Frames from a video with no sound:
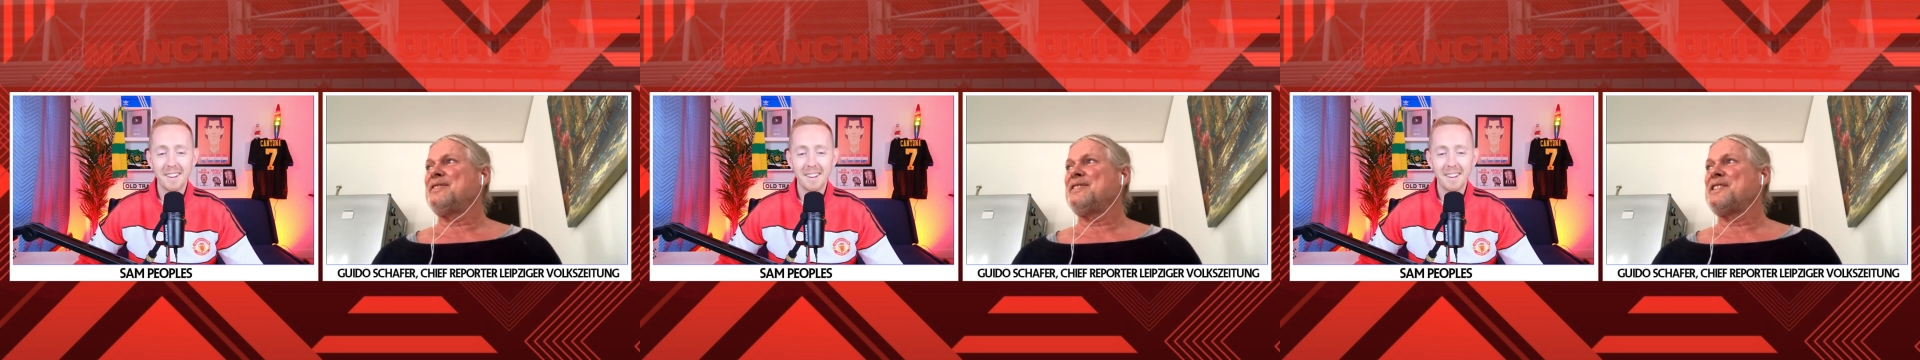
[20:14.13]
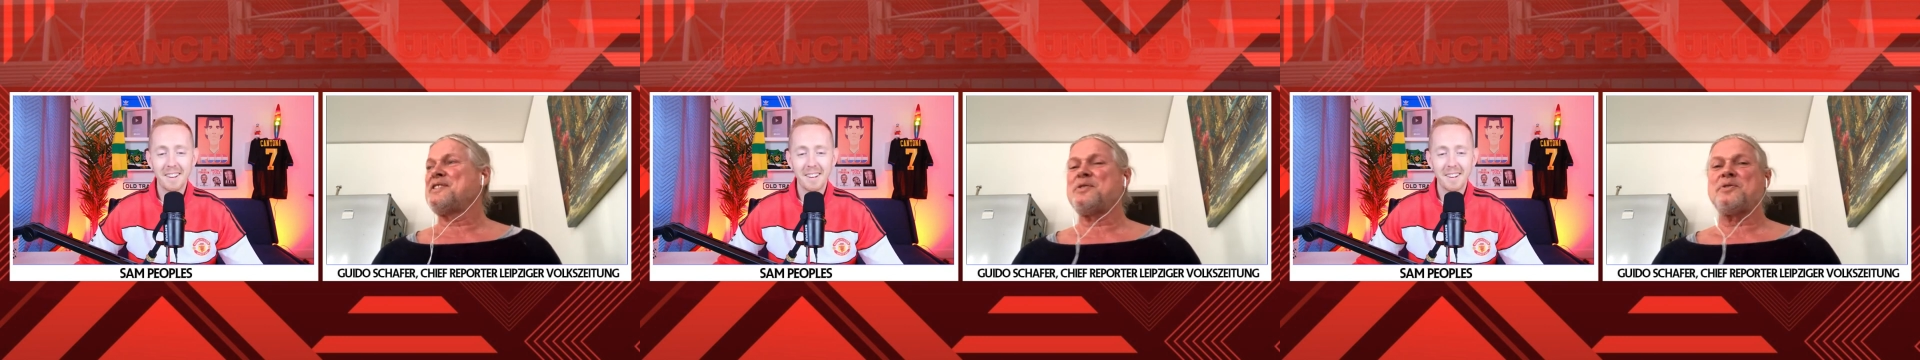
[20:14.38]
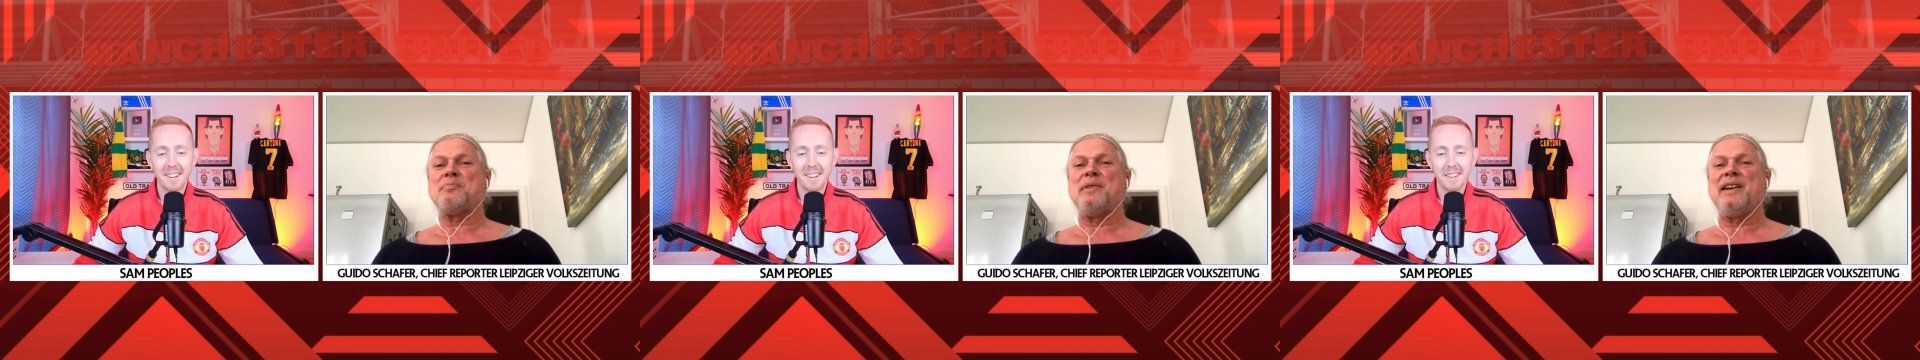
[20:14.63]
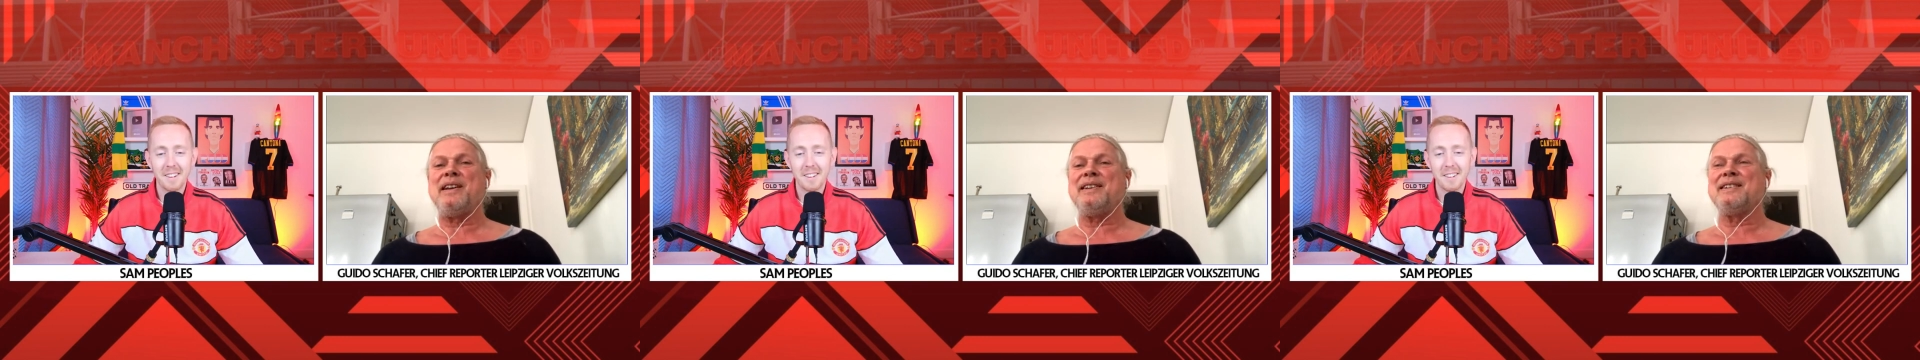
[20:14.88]
Speaker 1: excuse
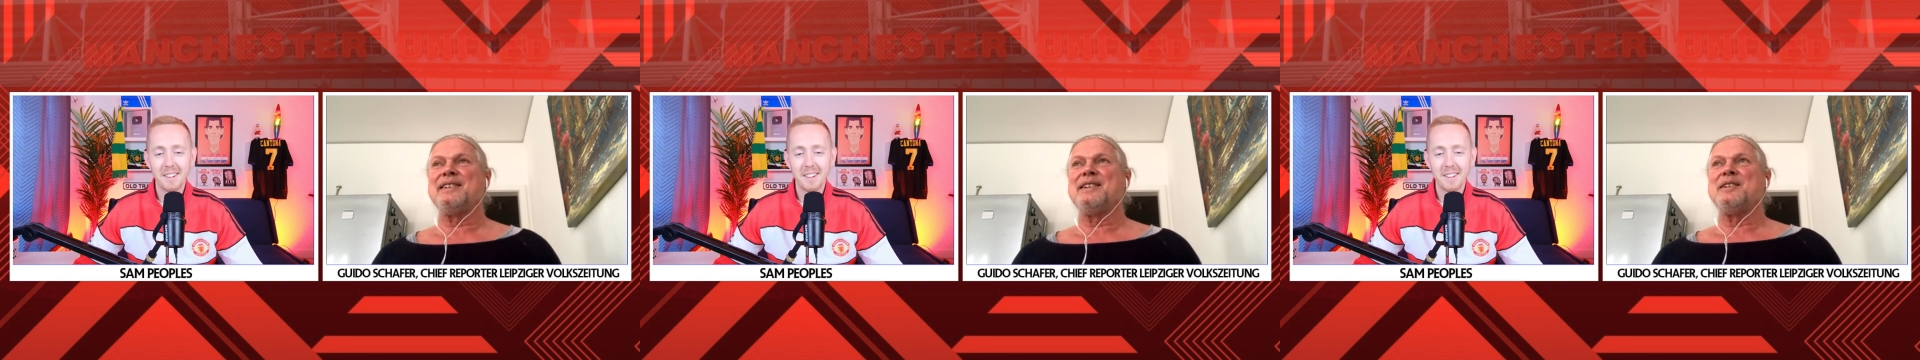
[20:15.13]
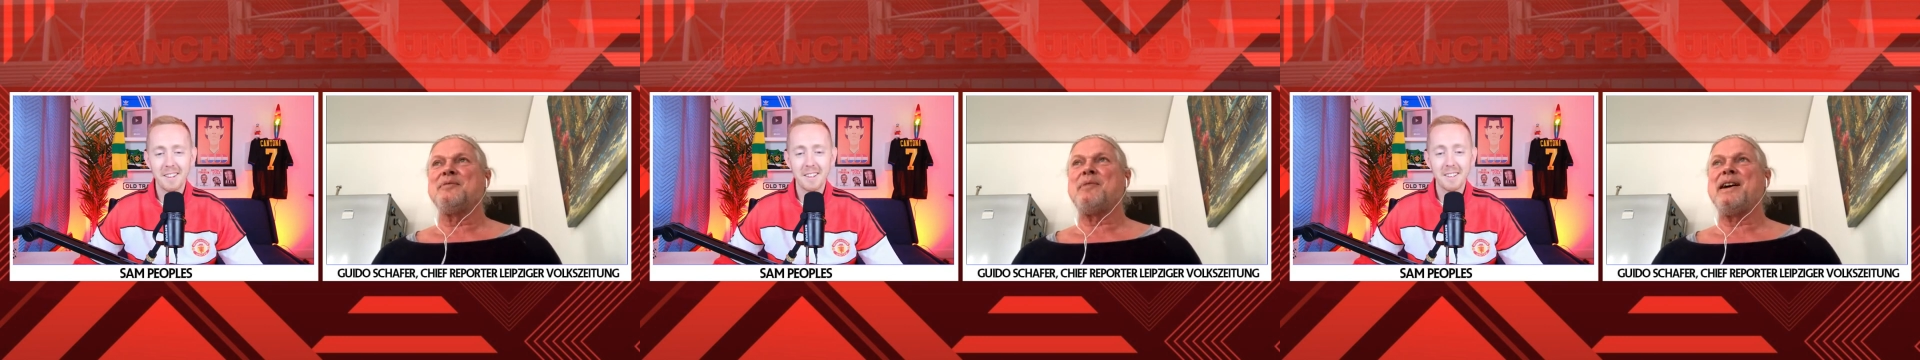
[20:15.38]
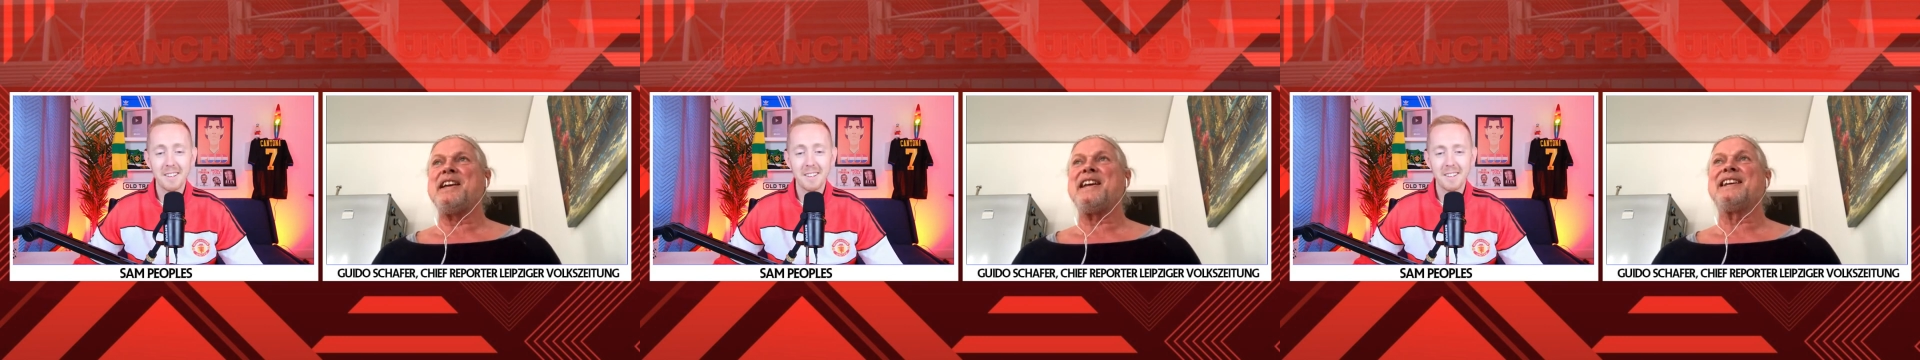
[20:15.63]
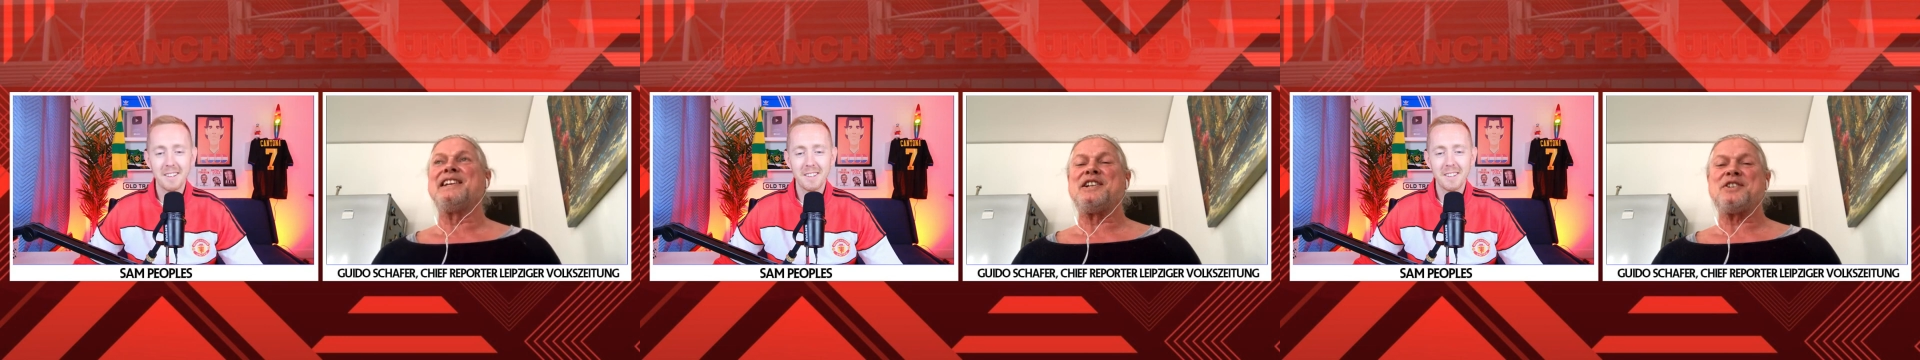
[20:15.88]
my my
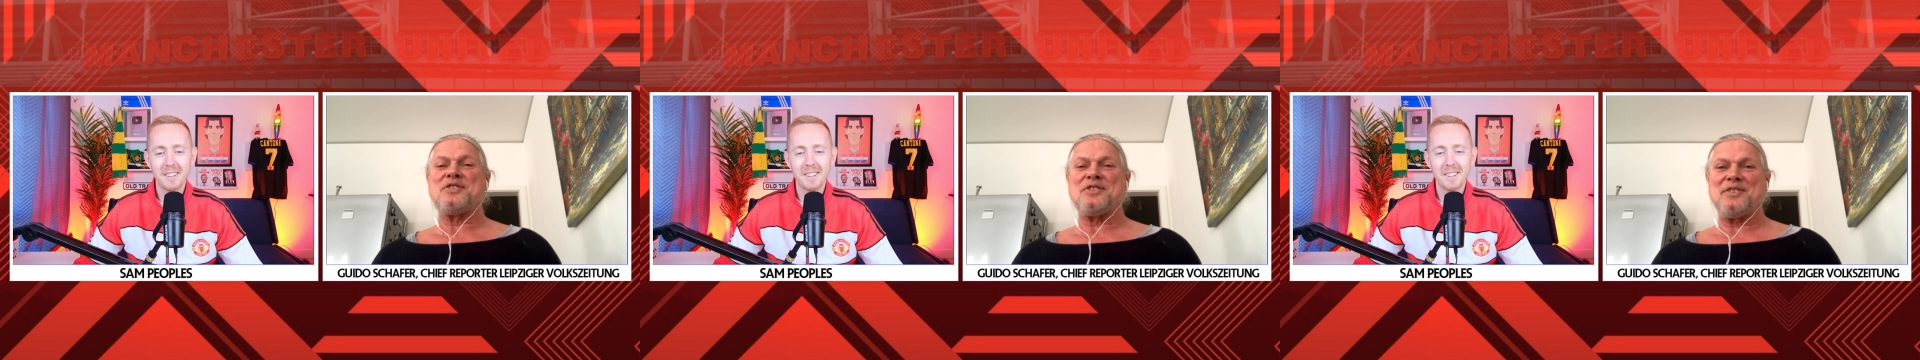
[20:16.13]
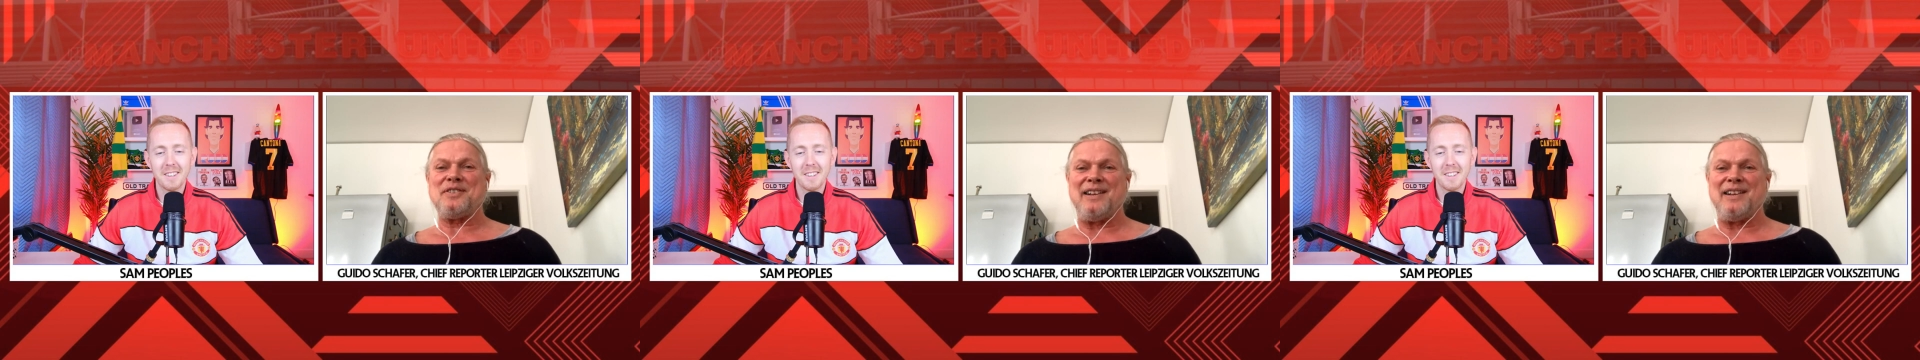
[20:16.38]
English.